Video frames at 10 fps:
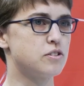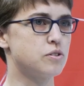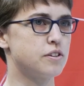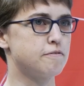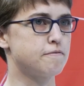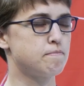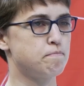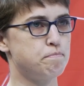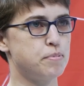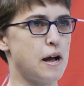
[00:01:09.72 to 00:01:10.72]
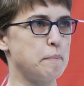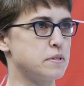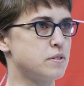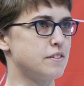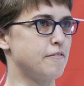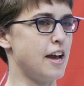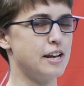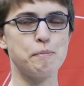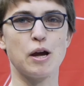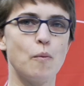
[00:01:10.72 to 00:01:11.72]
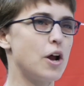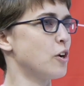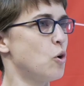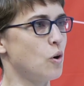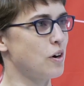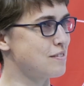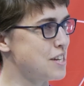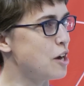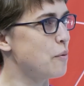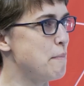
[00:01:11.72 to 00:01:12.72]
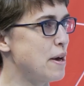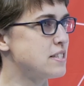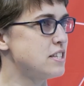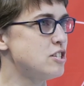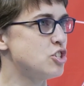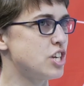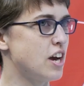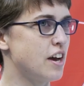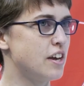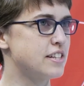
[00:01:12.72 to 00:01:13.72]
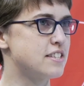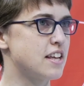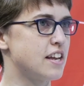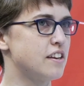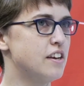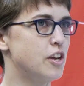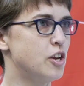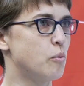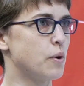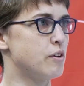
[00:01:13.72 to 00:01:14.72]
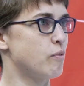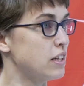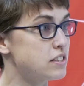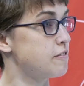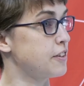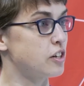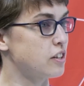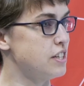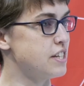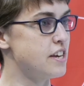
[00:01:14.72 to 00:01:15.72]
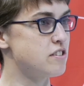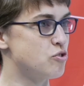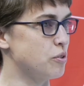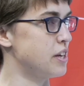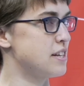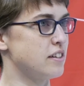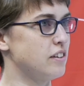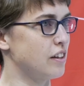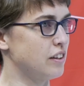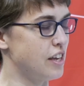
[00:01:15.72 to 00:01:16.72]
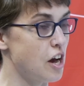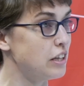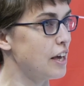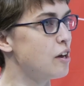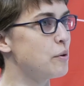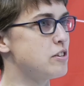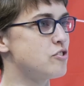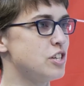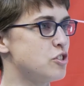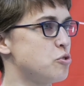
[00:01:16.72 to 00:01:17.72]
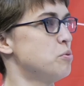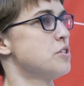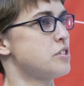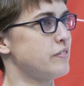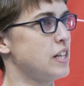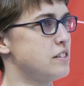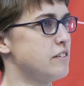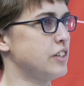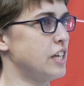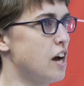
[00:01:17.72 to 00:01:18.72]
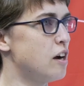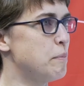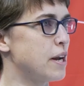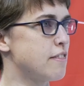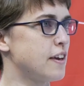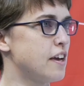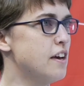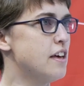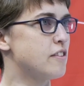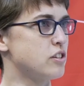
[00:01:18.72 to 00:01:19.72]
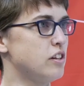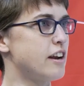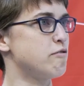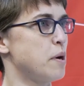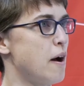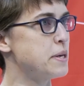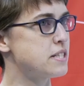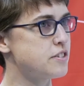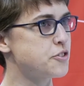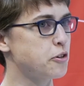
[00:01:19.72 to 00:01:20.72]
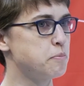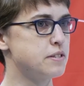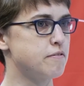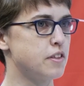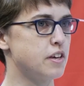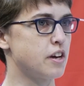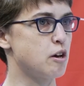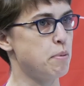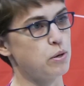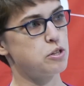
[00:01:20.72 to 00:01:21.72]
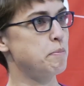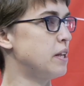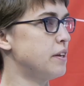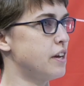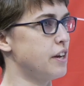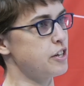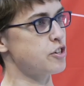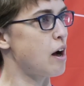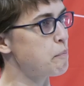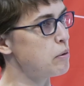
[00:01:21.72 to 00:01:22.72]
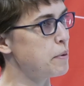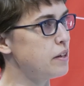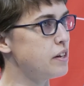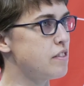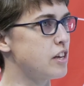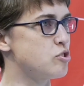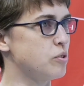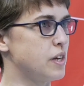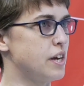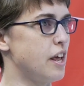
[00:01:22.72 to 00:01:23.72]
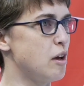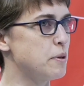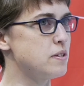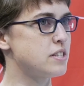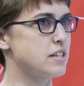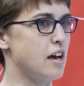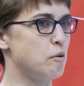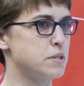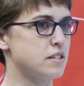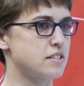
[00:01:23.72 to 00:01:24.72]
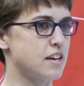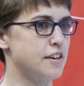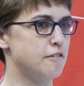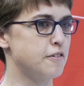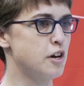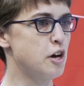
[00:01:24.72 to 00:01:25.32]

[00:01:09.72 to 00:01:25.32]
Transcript: sort of, perhaps if I had to pick one core takeaway message, it's that we're in relatively early days. Julia is a young language. These tools are relatively young, but I think there's a lot of promise in terms of the composability and interoperability that Julia enables. It helps us kind of